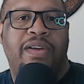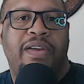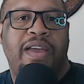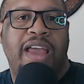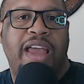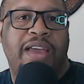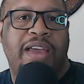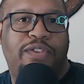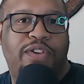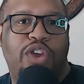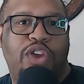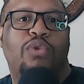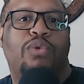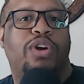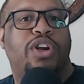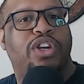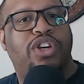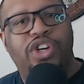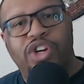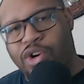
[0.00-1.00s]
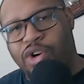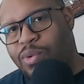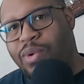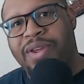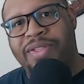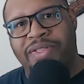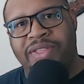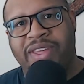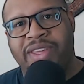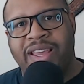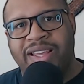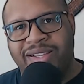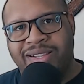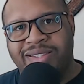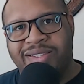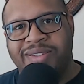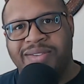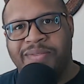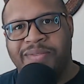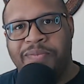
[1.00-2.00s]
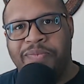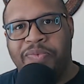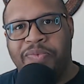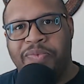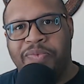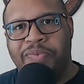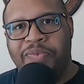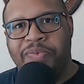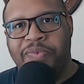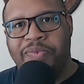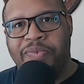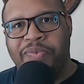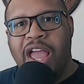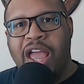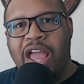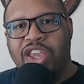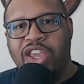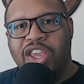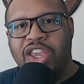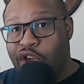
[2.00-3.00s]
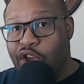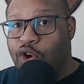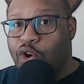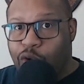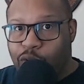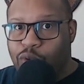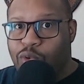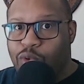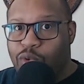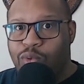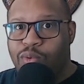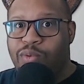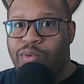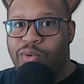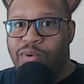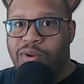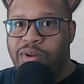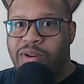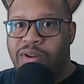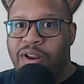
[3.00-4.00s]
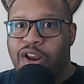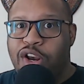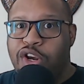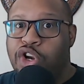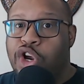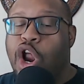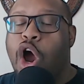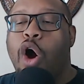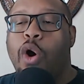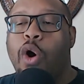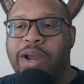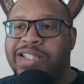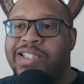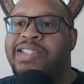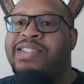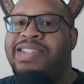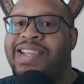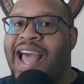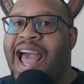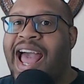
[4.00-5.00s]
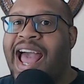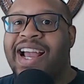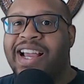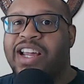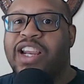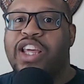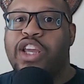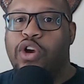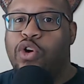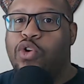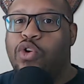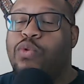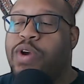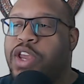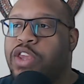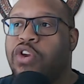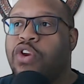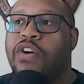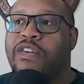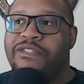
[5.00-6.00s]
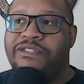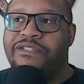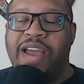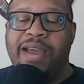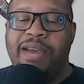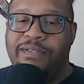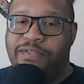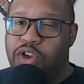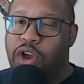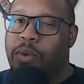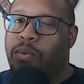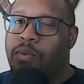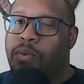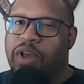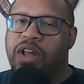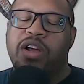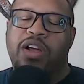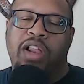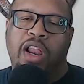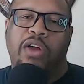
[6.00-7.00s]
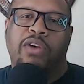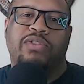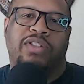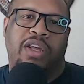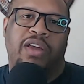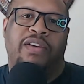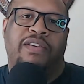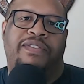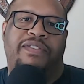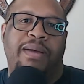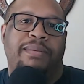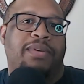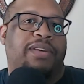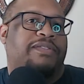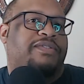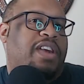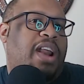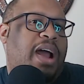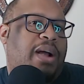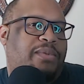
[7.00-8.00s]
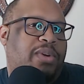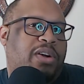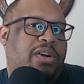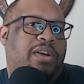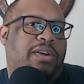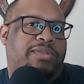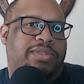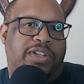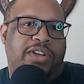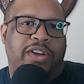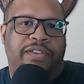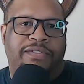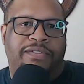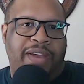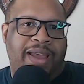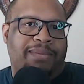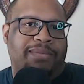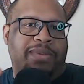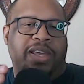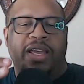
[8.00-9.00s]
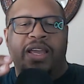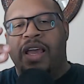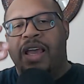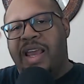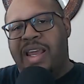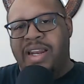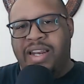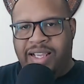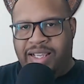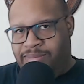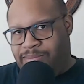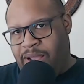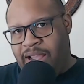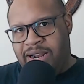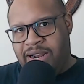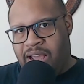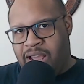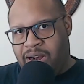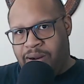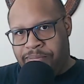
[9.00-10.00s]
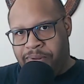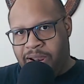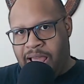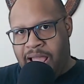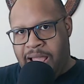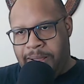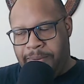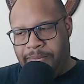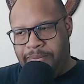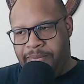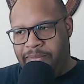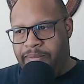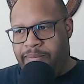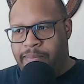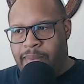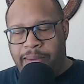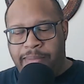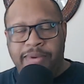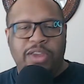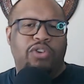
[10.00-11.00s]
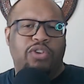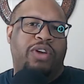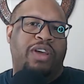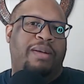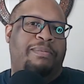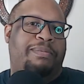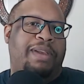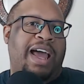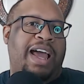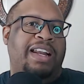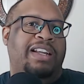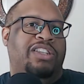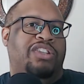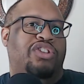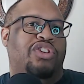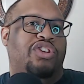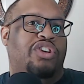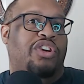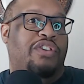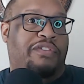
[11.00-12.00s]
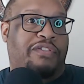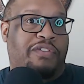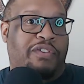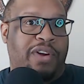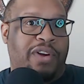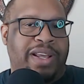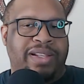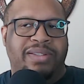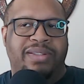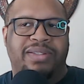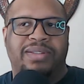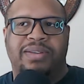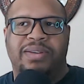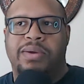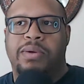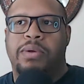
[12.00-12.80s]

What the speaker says: If you were doing this, you know exactly who in your family, if you're real close to your family, if you're not real close to your family, this might not apply. Maybe you can apply this to your friends